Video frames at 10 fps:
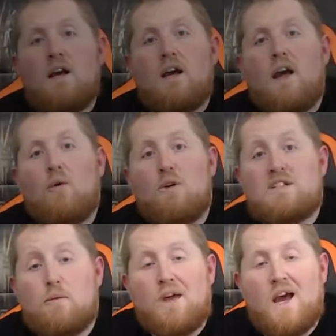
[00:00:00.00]
Hey, what's
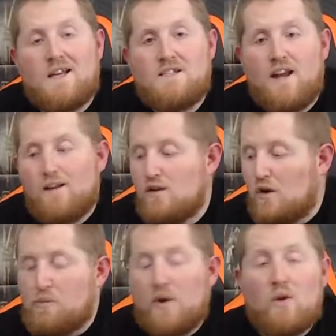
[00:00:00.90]
up guys? Tactical
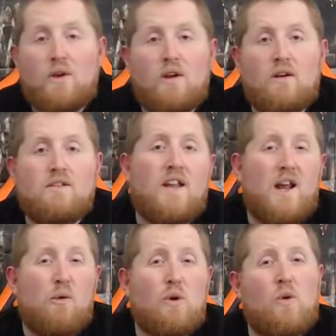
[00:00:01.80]
Pickle here, and
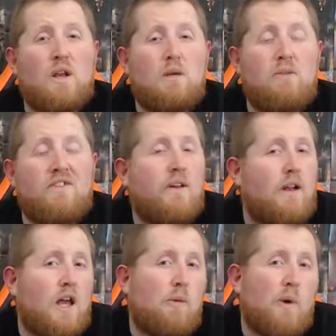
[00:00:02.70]
today we're going to be
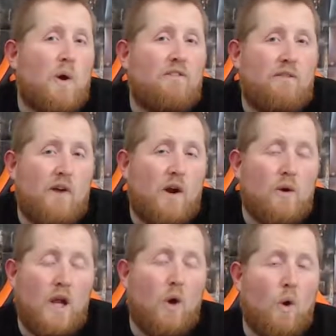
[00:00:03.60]
setting up our
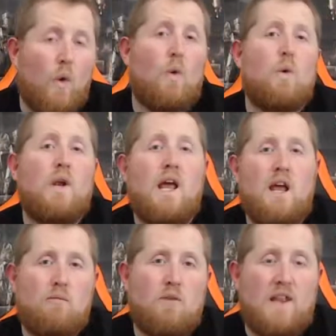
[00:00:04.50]
very own
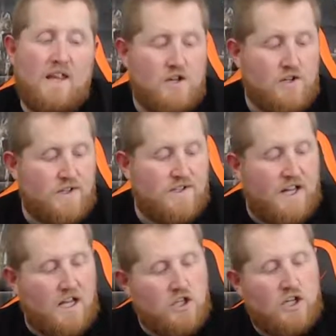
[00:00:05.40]
emulation
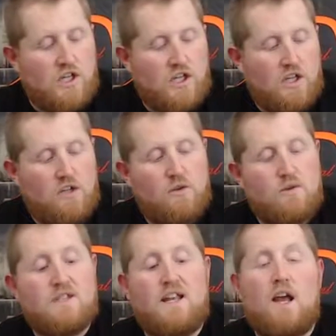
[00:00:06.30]
station
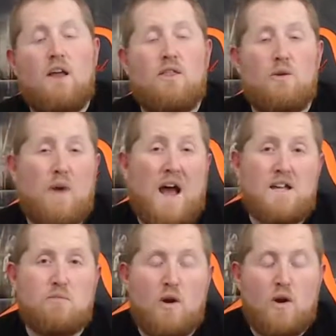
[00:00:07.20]
using the
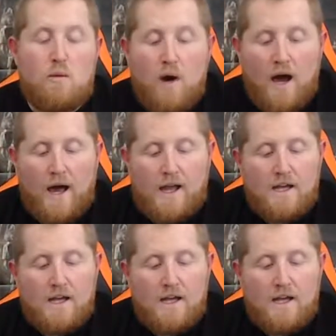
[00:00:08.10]
Raspberry Pi